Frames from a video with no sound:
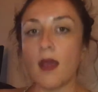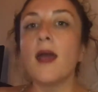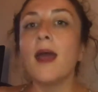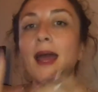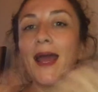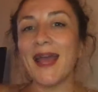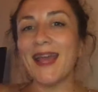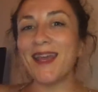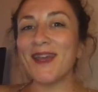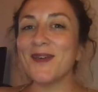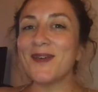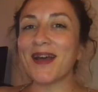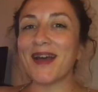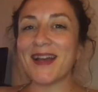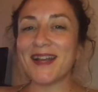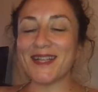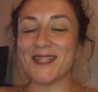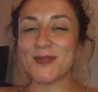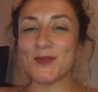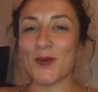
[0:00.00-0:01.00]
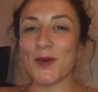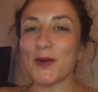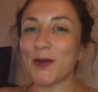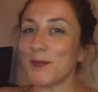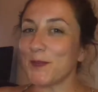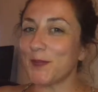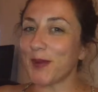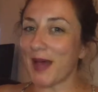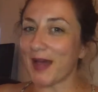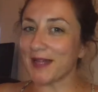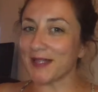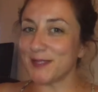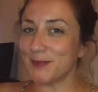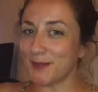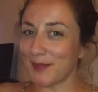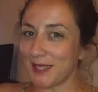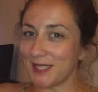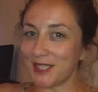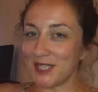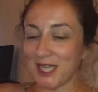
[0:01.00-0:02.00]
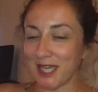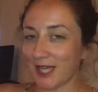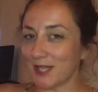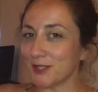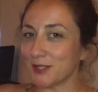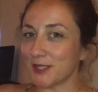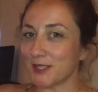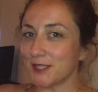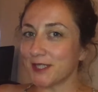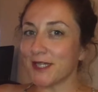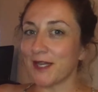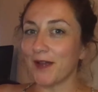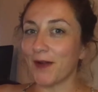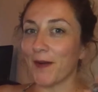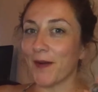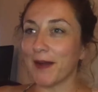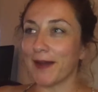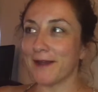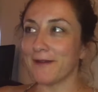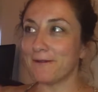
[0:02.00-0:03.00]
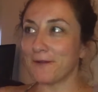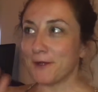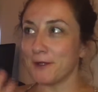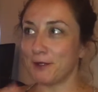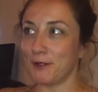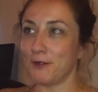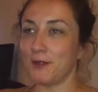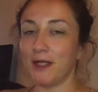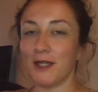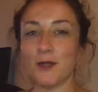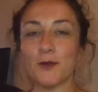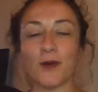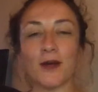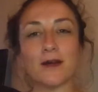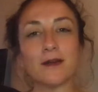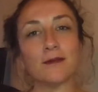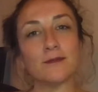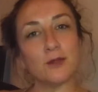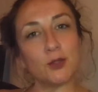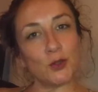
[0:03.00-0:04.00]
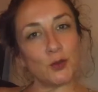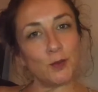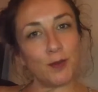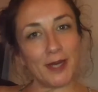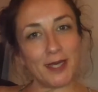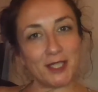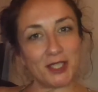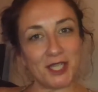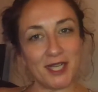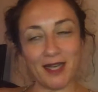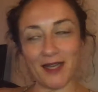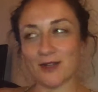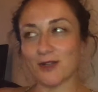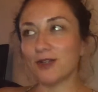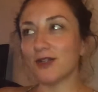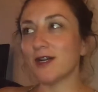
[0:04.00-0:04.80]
Hey you guys, welcome back to my channel, or if you're new here, welcome to my channel.